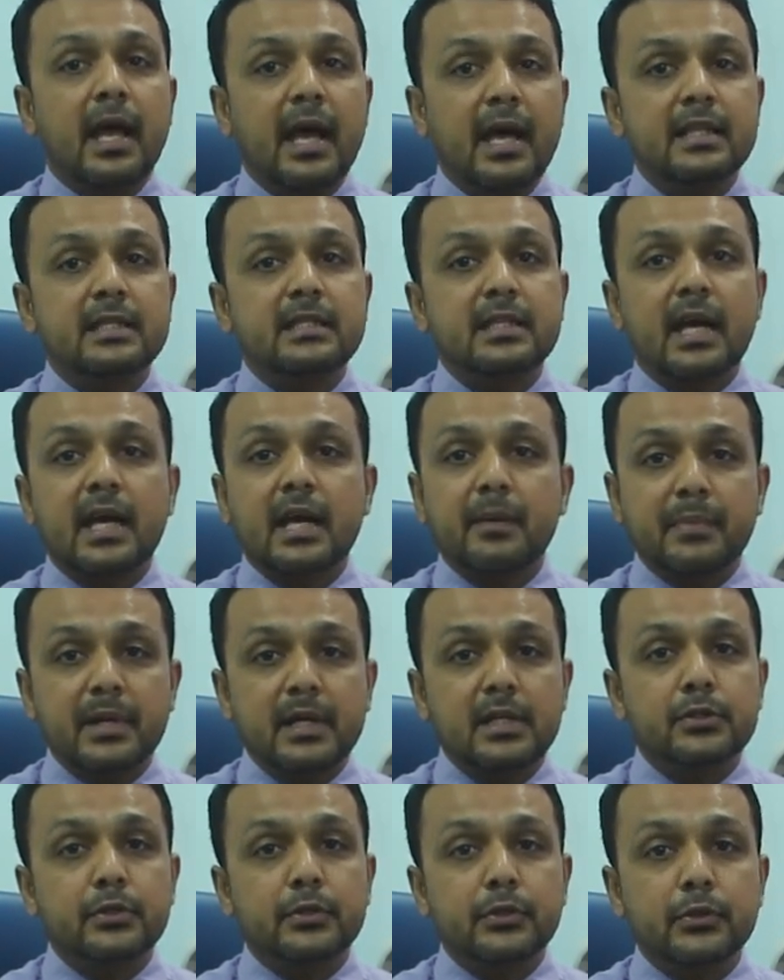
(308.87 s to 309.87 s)
Hence, I
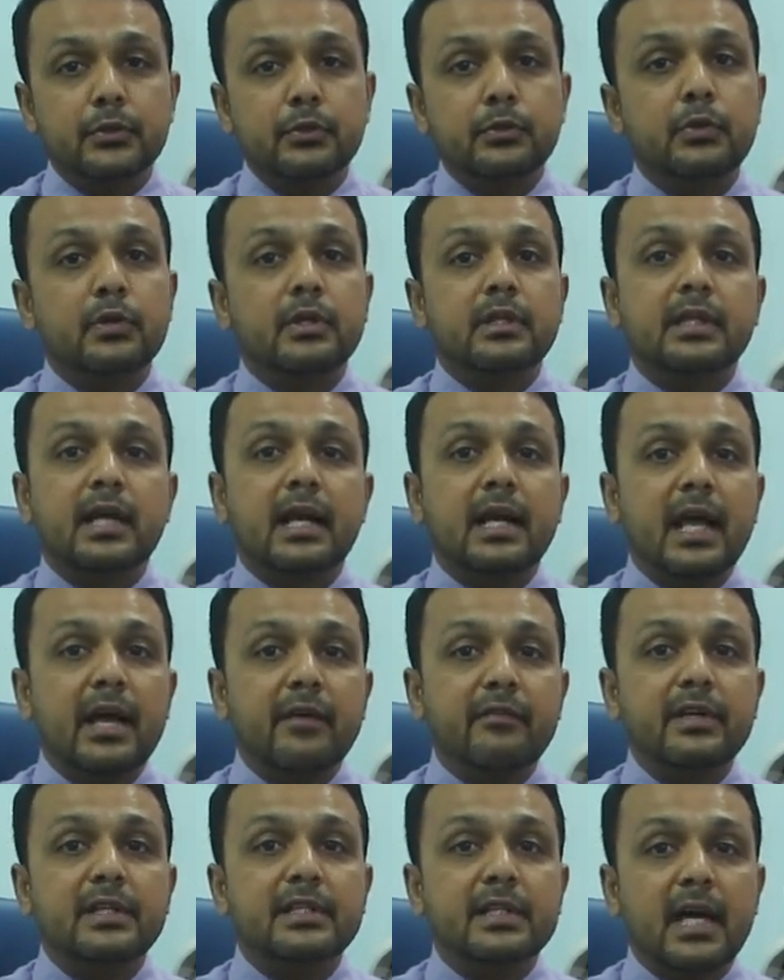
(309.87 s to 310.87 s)
appeal to you that
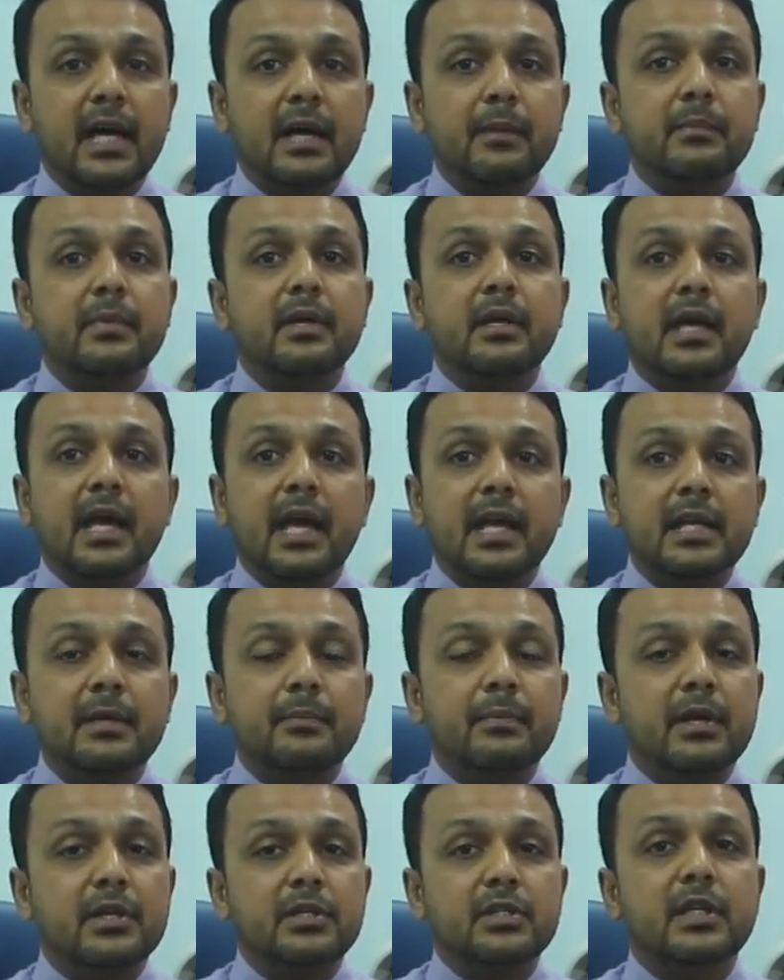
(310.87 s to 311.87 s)
every time any
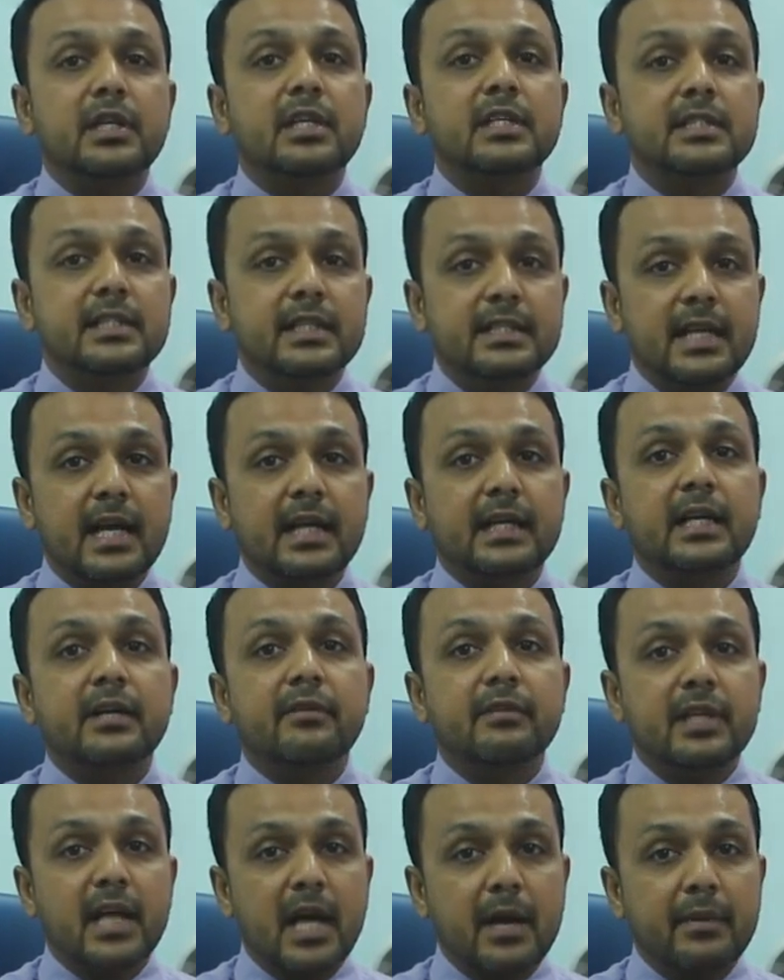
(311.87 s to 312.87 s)
patient is
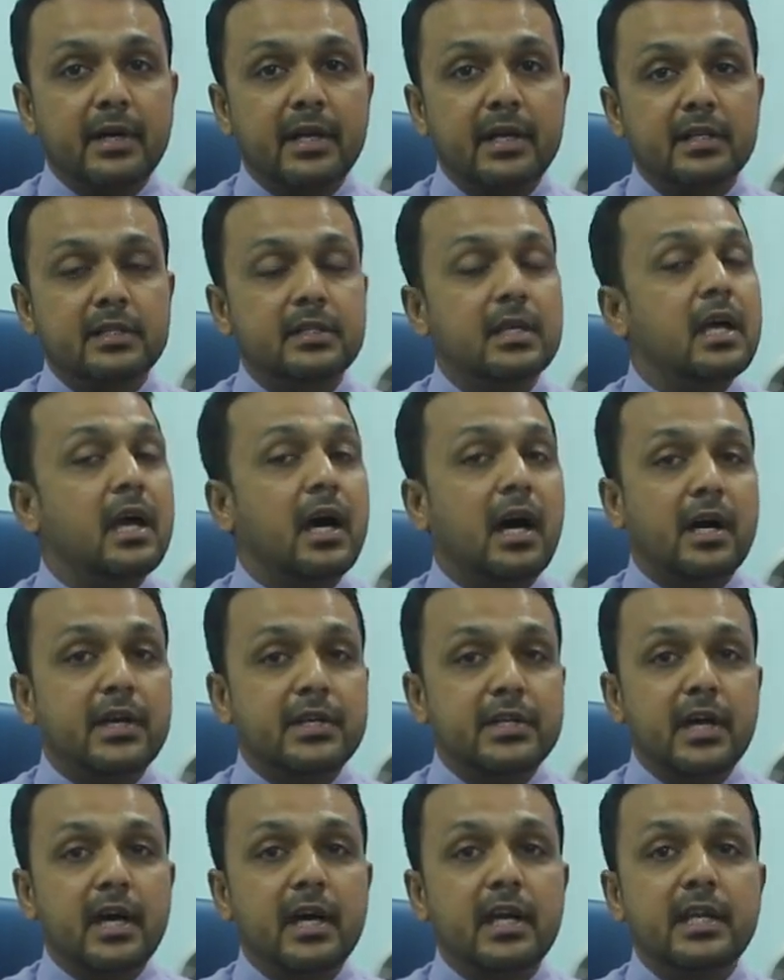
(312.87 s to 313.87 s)
detected with diabetes, a
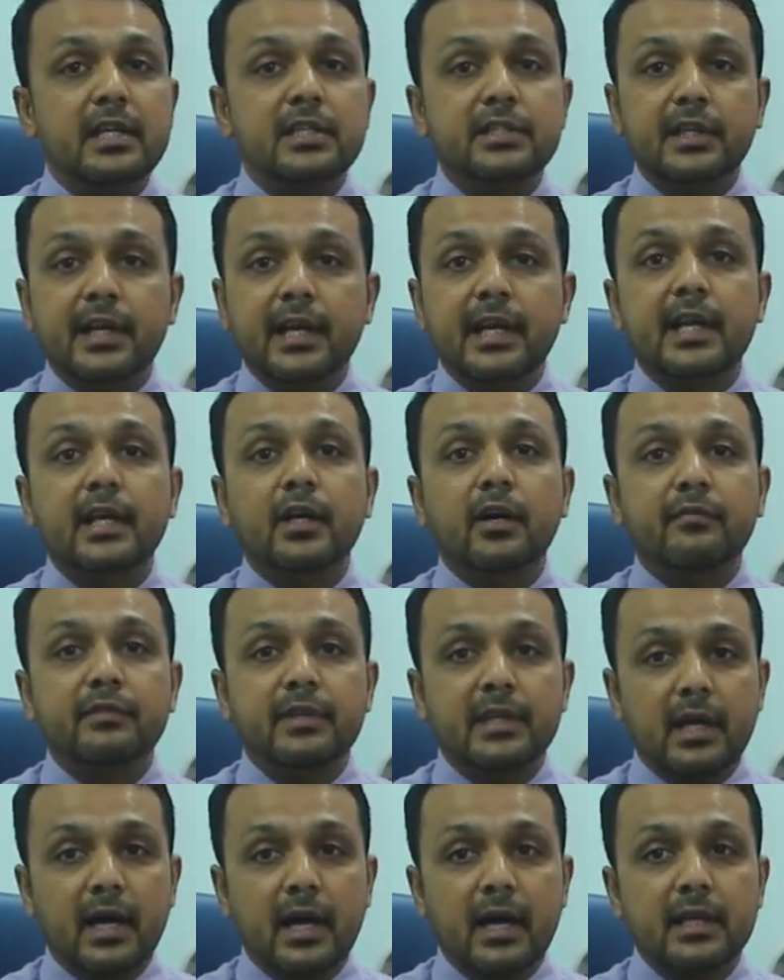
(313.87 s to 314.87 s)
yearly screening of
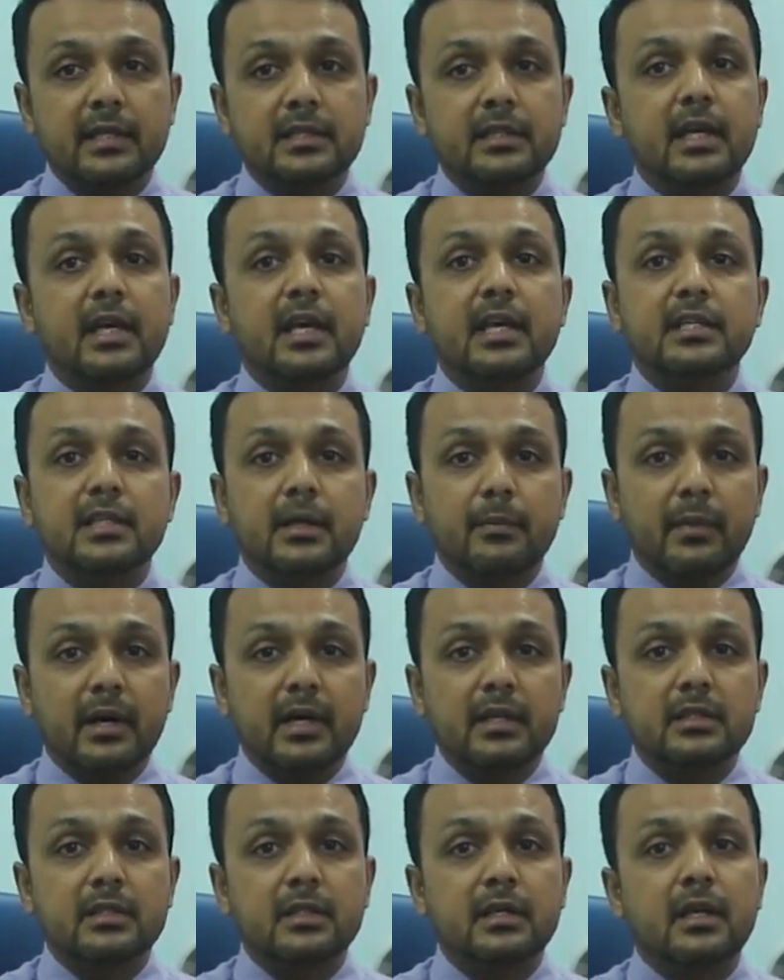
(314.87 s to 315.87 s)
the eyes is a
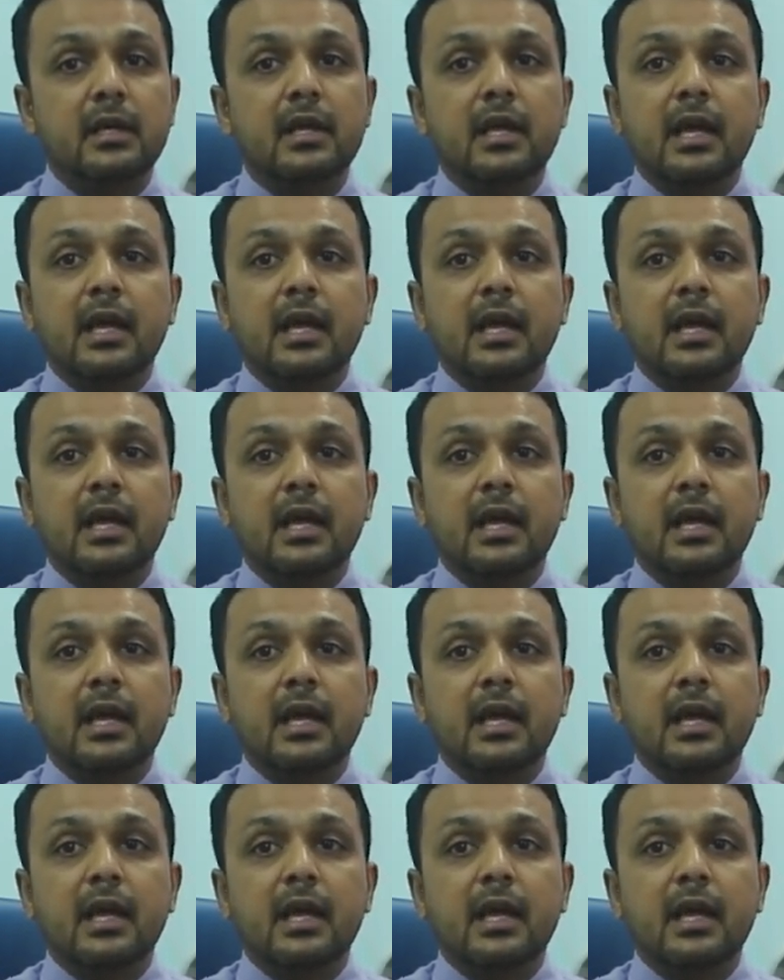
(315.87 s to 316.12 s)
must,